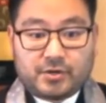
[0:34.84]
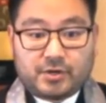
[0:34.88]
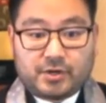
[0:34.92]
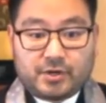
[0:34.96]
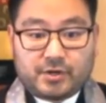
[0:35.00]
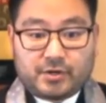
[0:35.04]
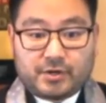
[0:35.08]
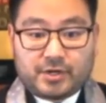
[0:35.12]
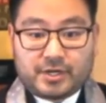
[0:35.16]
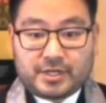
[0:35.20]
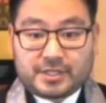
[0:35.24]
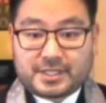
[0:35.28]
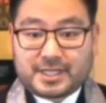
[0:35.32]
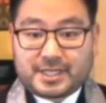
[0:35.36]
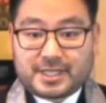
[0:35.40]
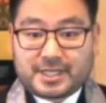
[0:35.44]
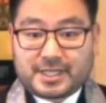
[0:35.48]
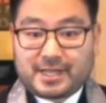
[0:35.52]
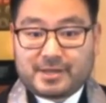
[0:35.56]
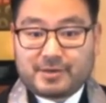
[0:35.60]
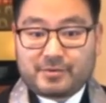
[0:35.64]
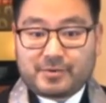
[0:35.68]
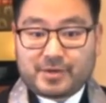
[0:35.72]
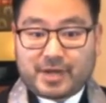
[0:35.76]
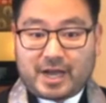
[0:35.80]
Well, today
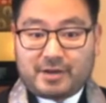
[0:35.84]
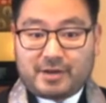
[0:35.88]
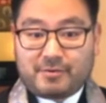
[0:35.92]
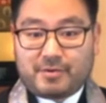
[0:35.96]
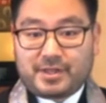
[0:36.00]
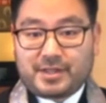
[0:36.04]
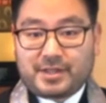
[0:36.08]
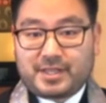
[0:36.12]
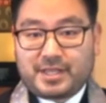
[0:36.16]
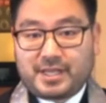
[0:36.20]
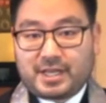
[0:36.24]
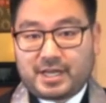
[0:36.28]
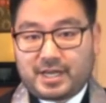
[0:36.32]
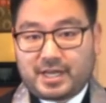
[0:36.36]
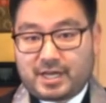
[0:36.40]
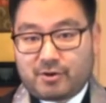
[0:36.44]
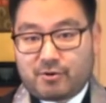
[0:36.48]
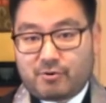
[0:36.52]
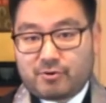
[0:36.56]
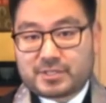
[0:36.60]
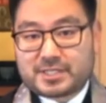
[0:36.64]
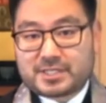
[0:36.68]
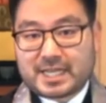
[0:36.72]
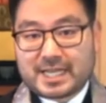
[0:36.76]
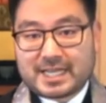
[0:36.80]
I read the
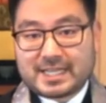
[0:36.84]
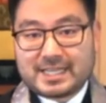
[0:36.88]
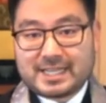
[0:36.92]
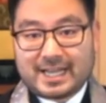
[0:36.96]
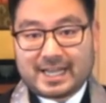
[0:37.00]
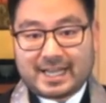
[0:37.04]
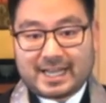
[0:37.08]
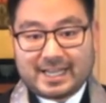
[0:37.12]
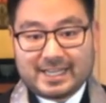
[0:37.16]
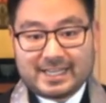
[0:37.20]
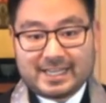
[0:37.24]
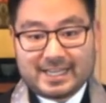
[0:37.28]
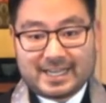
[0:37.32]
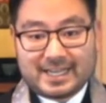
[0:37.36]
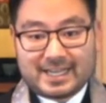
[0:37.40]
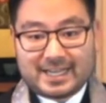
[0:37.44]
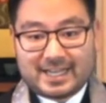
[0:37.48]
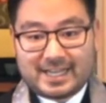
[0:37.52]
Gosandai,